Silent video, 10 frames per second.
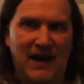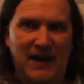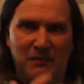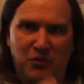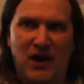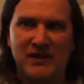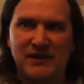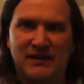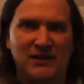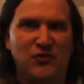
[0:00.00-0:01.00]
on a
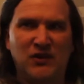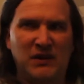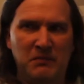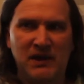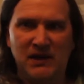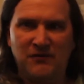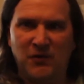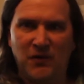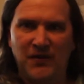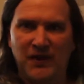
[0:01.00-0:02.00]
project that's really
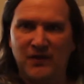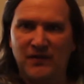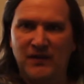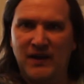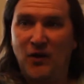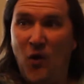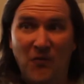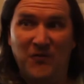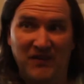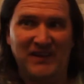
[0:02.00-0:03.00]
meaningful that
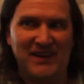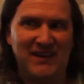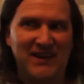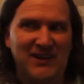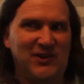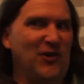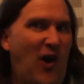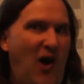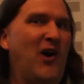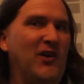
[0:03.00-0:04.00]
hopefully you're
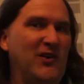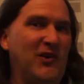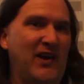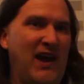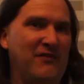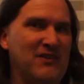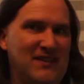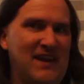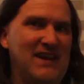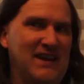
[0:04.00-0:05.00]
all going to have a
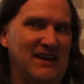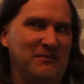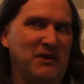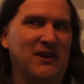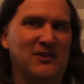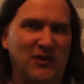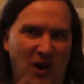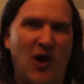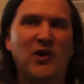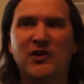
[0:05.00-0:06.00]
stake in because
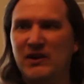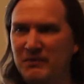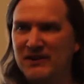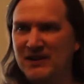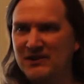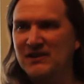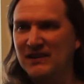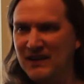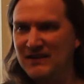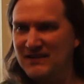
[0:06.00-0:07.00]
you're all going to be
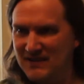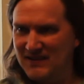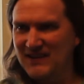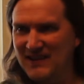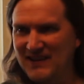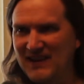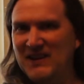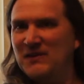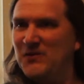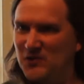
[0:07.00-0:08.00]
teaching this
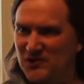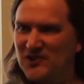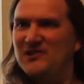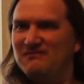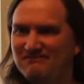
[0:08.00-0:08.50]
in the future.